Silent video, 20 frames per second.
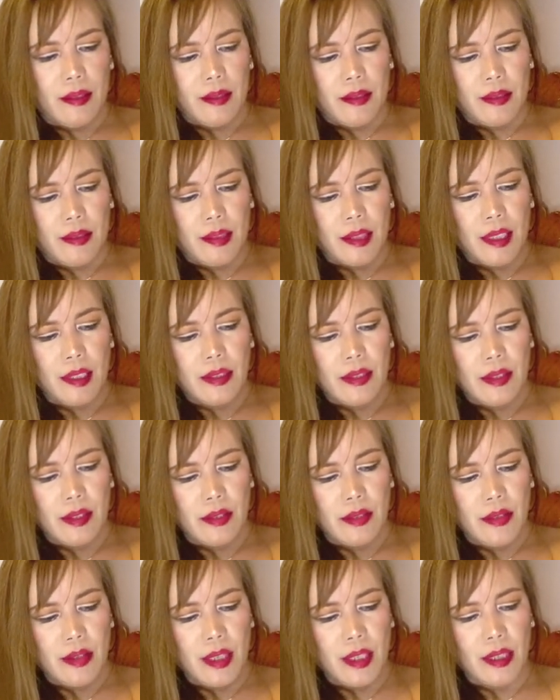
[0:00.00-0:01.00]
Let's
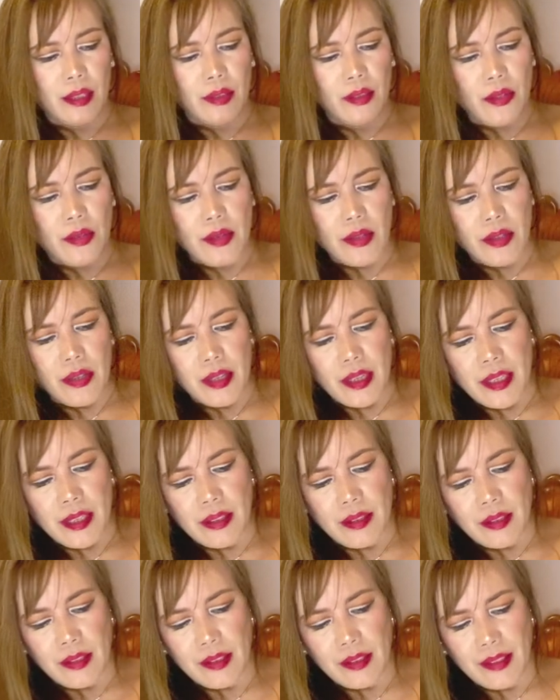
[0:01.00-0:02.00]
try it
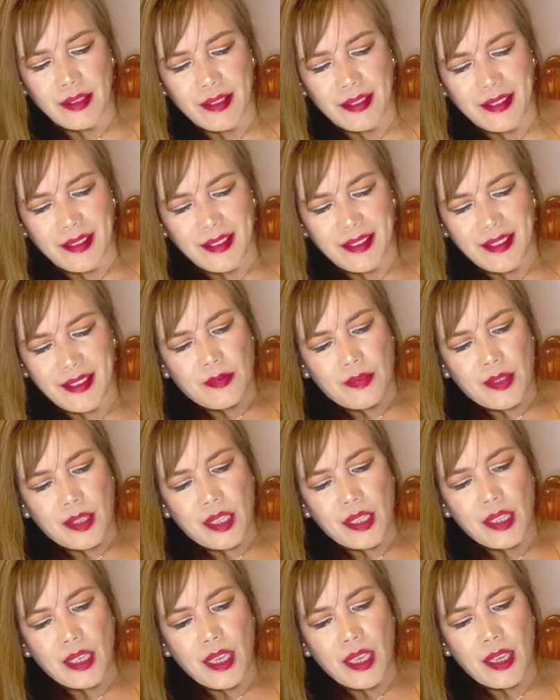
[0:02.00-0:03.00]
on
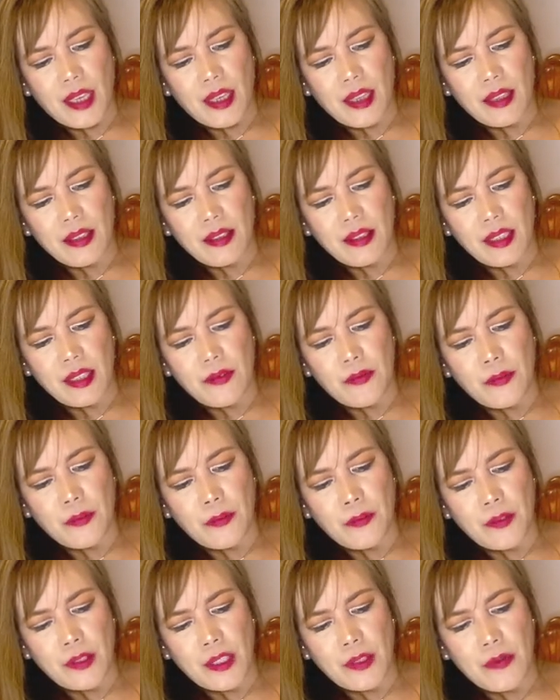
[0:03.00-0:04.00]
again if
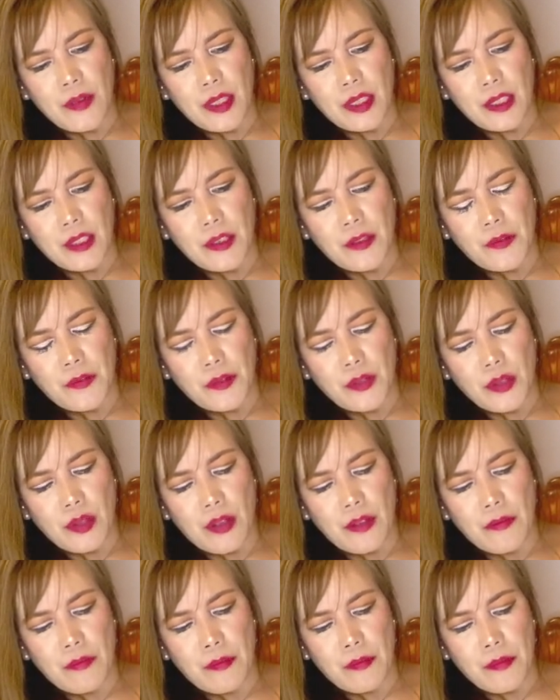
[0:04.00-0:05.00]
even if you
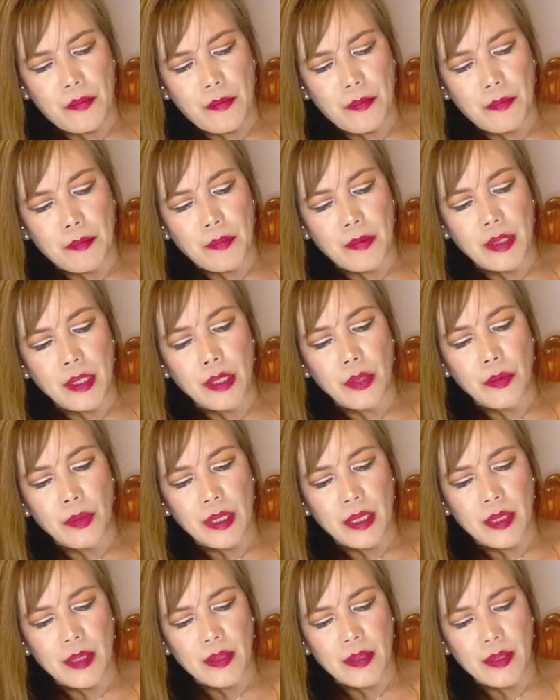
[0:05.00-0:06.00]
have big
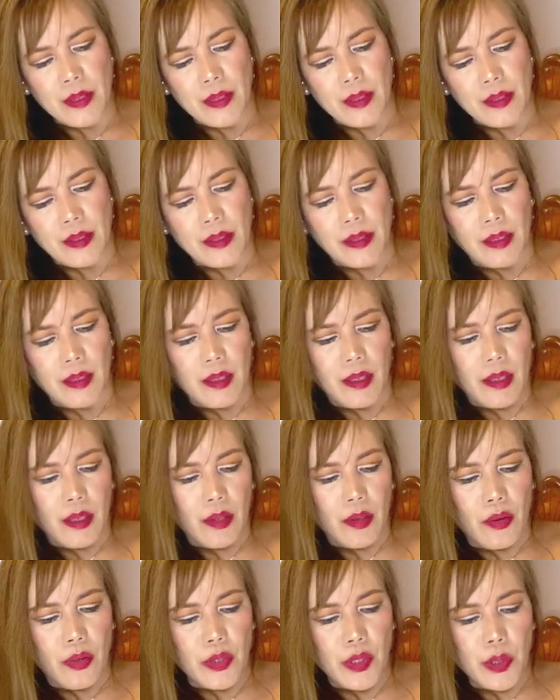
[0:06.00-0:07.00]
wrist
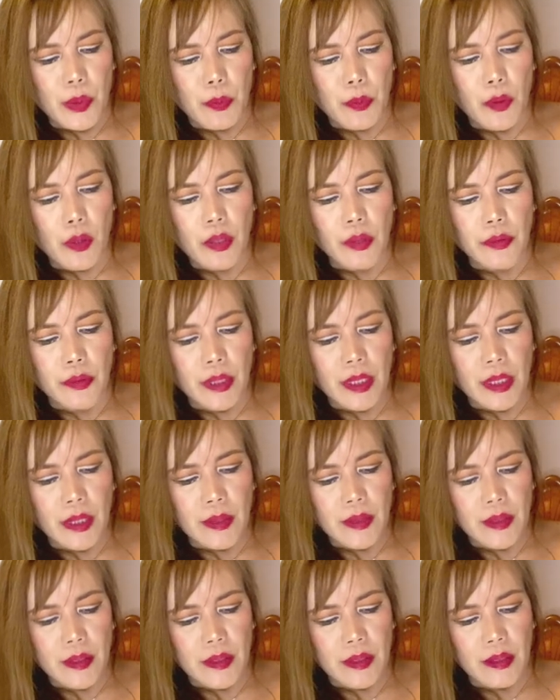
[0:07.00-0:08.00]
or small
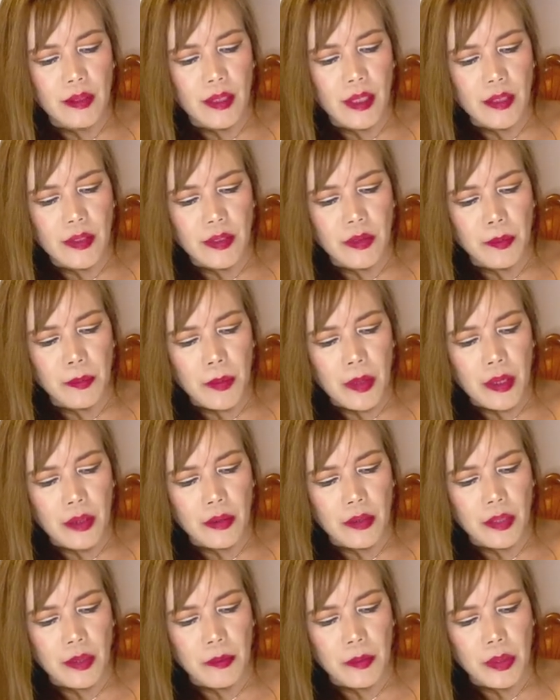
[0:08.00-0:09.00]
wrist it doesn't
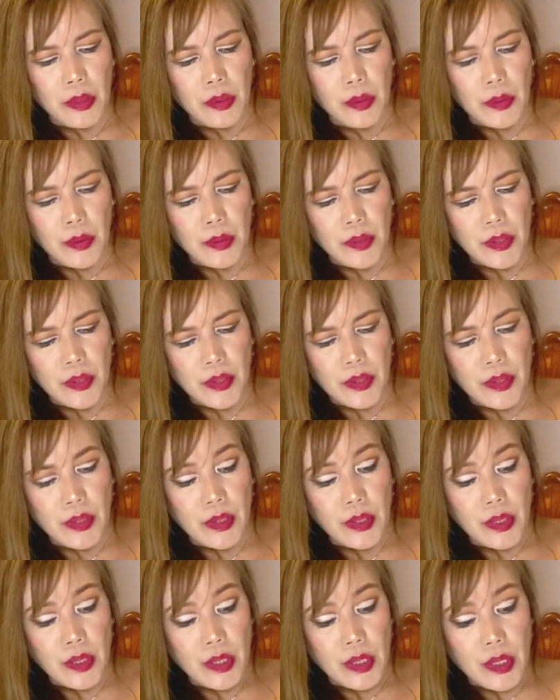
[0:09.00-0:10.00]
matter because
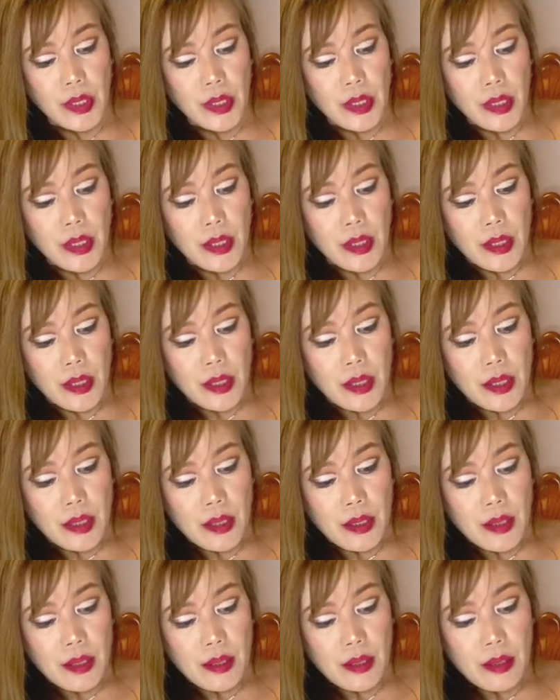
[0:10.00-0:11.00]

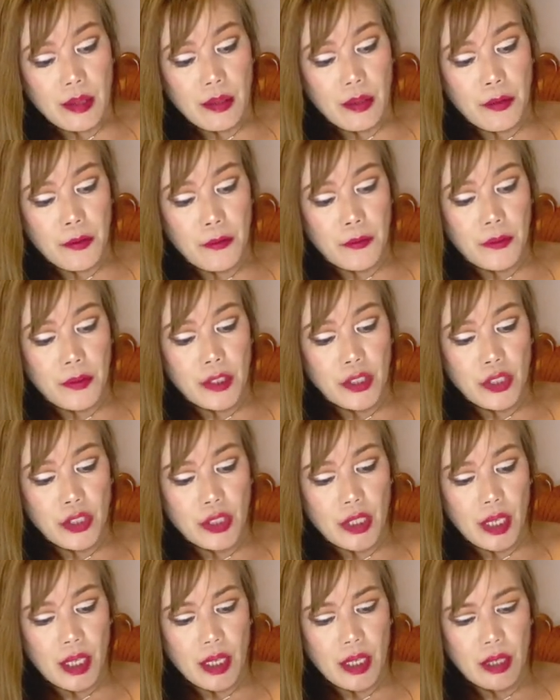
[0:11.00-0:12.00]
of the
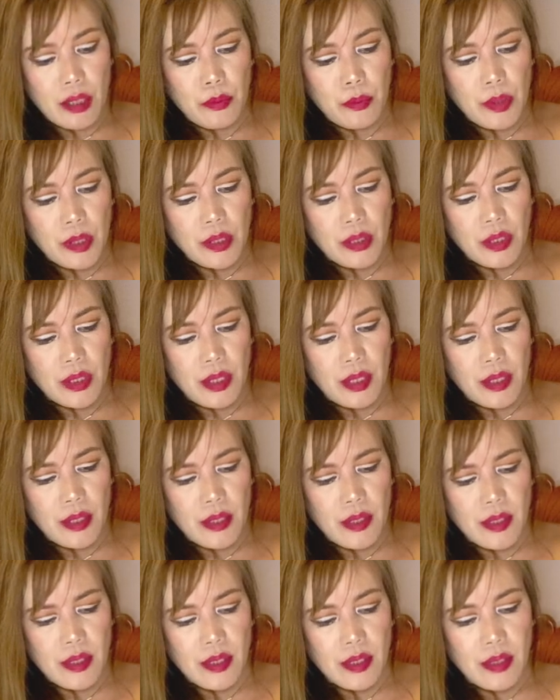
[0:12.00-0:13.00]
chain which
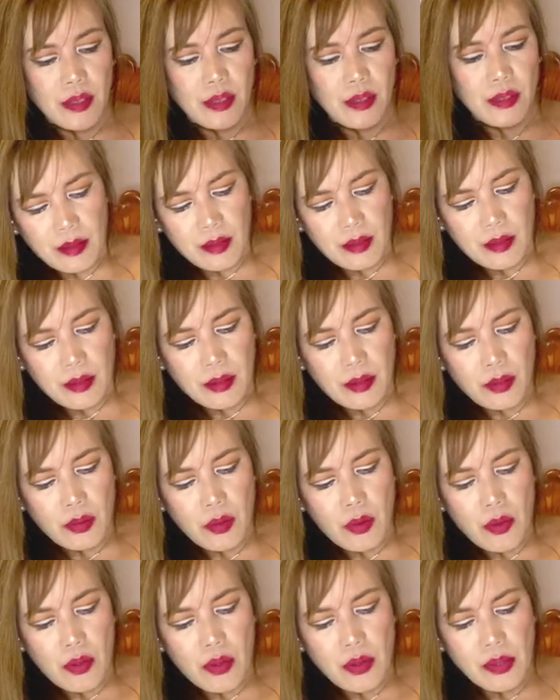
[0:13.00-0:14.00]
is
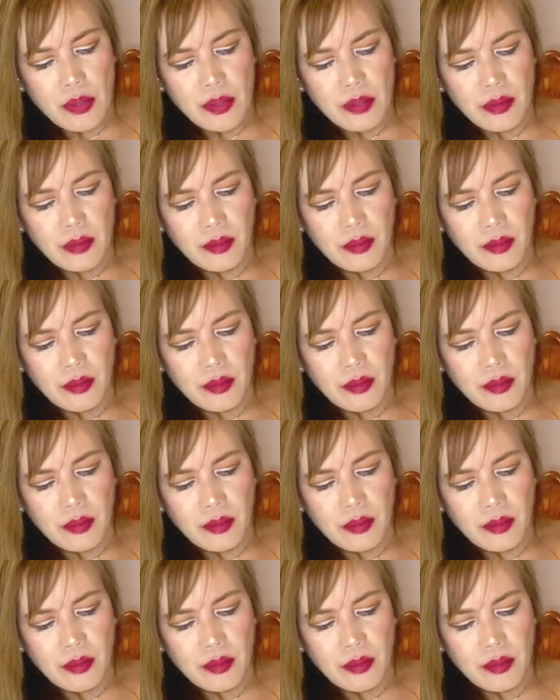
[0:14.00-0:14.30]
long